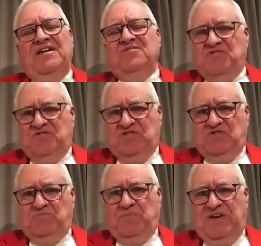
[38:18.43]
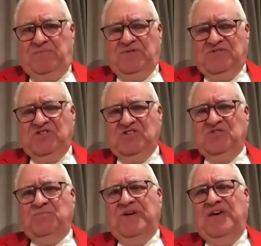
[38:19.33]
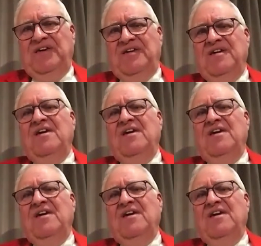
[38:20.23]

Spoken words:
introduce people to speak.